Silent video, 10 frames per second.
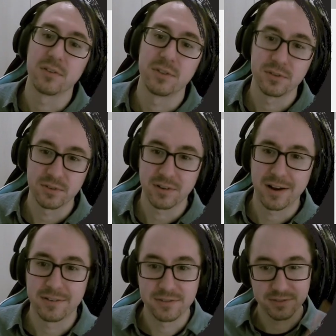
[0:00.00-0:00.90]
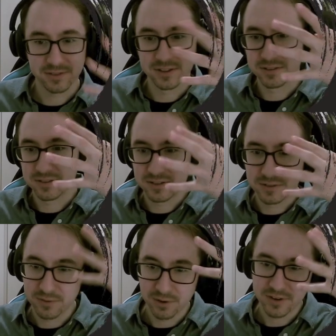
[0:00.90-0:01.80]
Those are kind of the
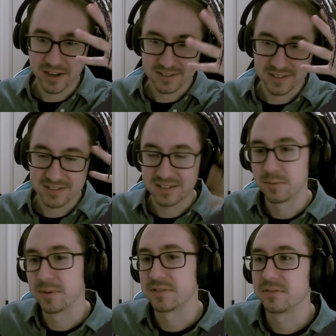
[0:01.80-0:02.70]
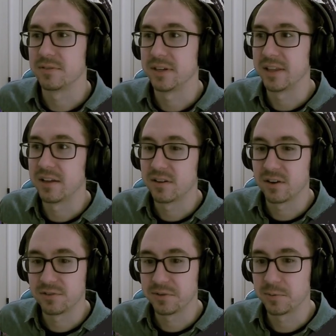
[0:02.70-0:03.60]
four decks in standard best of three that are
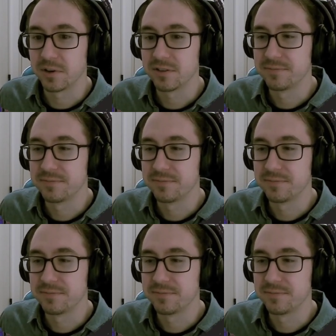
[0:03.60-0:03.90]
doing well.